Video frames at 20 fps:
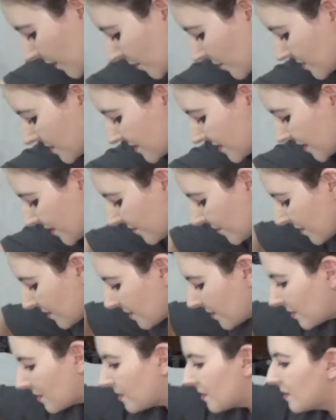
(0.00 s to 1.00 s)
that wasn't
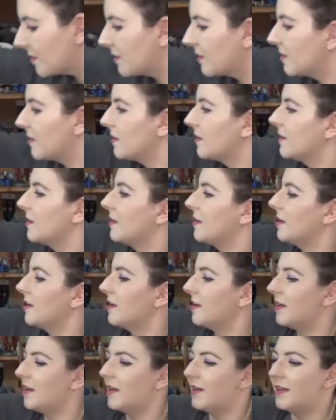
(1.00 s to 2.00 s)
everything.
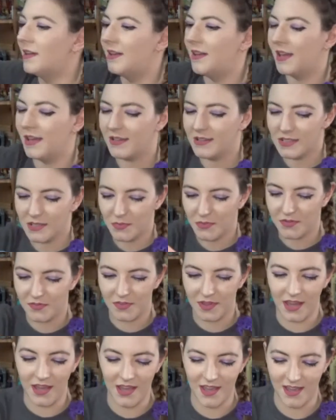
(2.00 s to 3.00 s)
Next
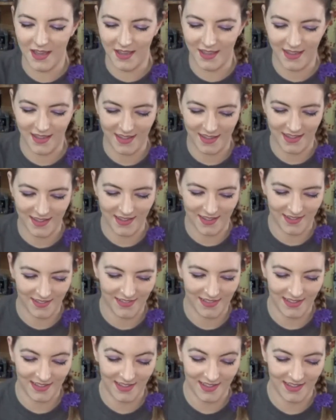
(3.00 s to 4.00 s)
we've got...
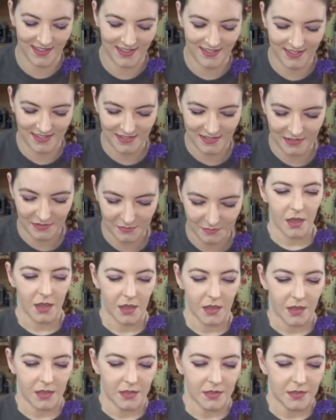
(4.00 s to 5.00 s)
okay.
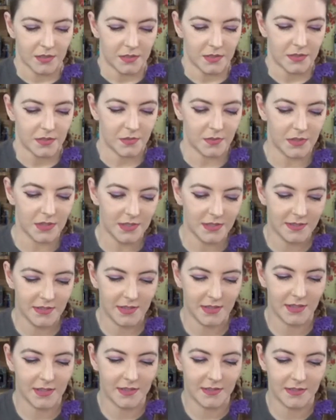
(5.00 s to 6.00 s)
So
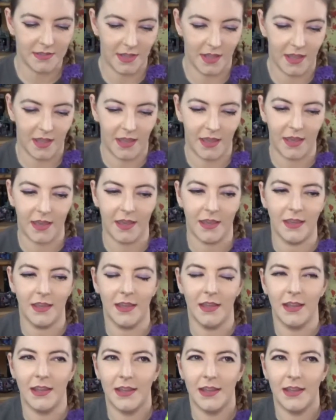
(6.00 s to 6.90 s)
this is a